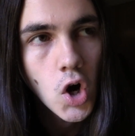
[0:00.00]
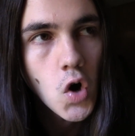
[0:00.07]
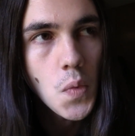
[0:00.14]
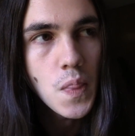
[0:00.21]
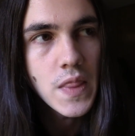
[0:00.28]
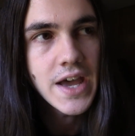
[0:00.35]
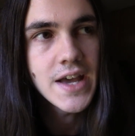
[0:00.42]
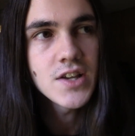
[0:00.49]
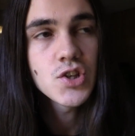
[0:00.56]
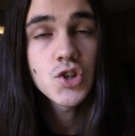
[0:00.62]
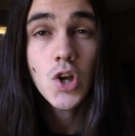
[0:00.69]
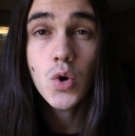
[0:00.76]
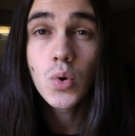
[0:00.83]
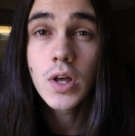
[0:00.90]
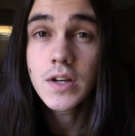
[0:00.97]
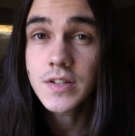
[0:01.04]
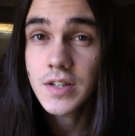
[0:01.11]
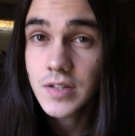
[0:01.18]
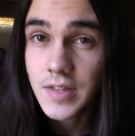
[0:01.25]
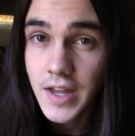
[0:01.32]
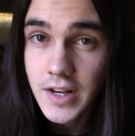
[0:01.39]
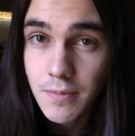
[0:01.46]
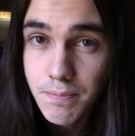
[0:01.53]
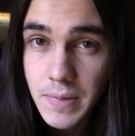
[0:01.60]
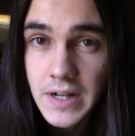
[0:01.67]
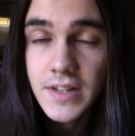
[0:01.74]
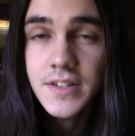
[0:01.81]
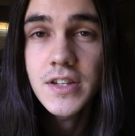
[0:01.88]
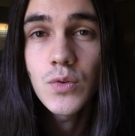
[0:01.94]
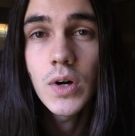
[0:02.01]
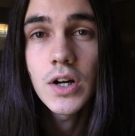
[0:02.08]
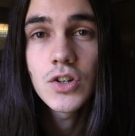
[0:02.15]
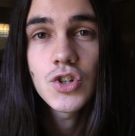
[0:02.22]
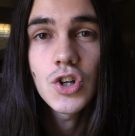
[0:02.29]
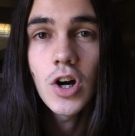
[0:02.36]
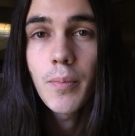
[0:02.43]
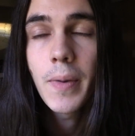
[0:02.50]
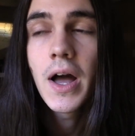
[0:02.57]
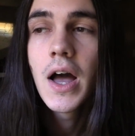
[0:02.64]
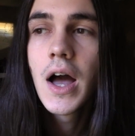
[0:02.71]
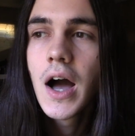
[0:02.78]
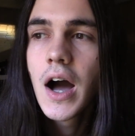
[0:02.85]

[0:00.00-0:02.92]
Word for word: on their solar sustainability workshop.